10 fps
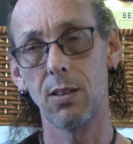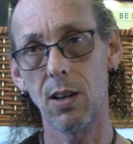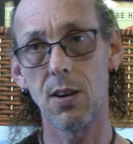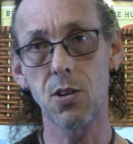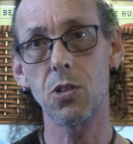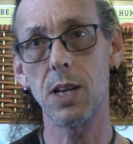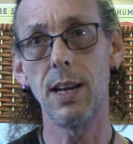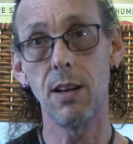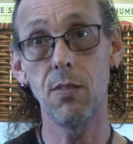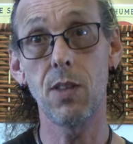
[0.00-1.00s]
the
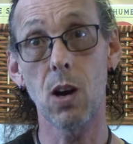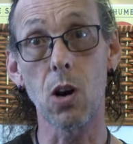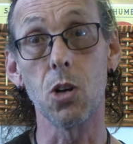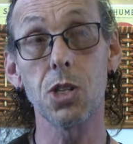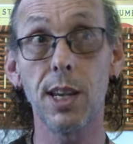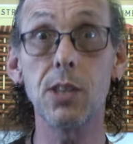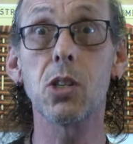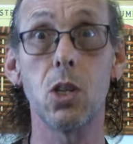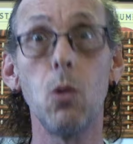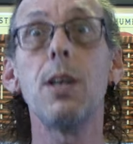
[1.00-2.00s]
underside of the arch, it's
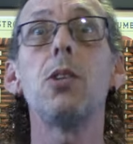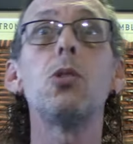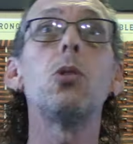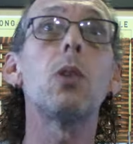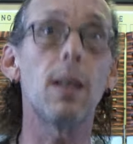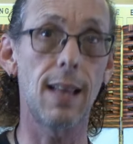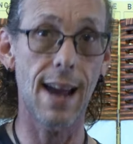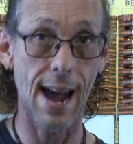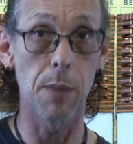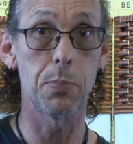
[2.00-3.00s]
going to
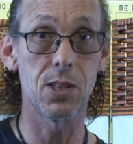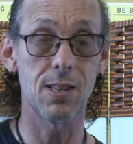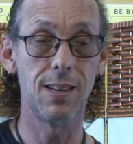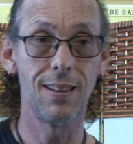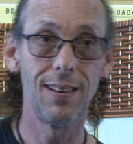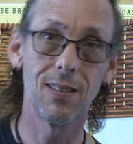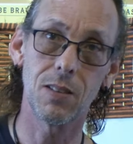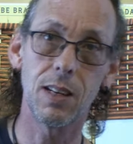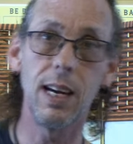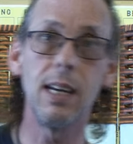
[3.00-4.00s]
collapse,
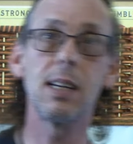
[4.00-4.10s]
okay?